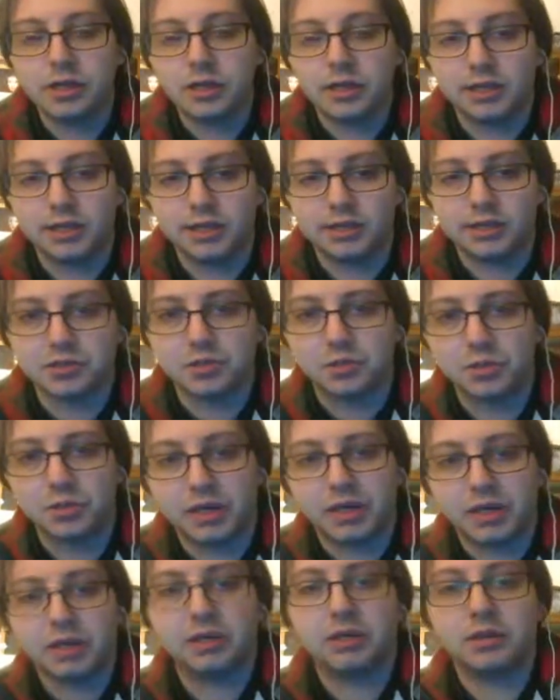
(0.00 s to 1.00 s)
He got to
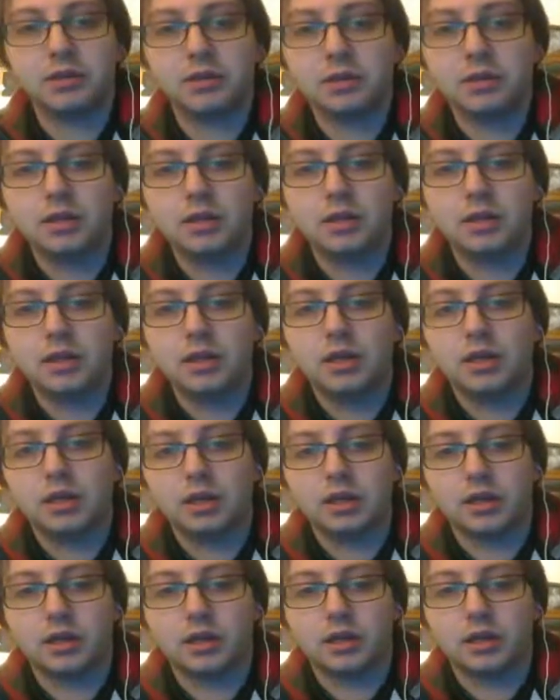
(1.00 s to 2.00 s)
pick
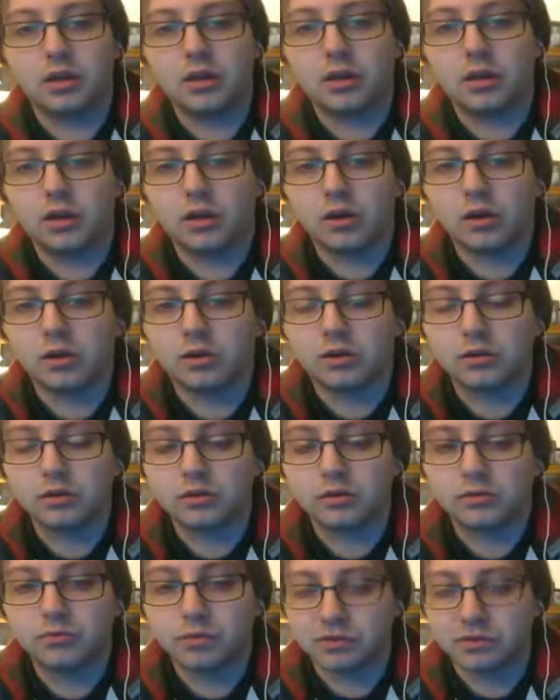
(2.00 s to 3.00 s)
our
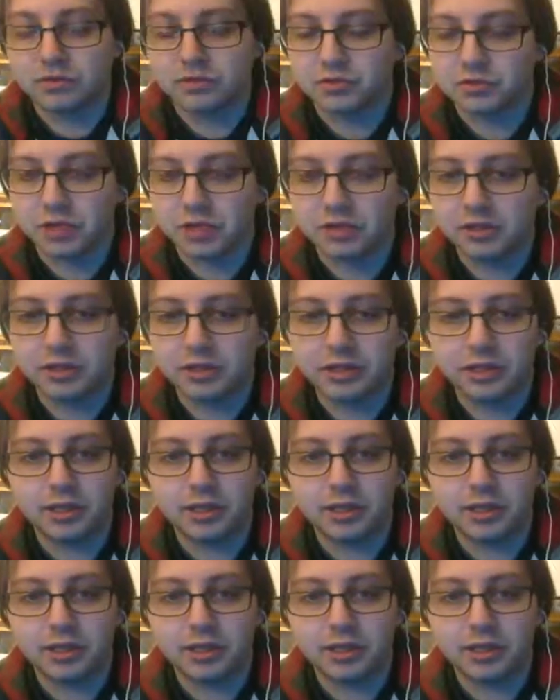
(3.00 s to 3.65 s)
wrestler spotlight,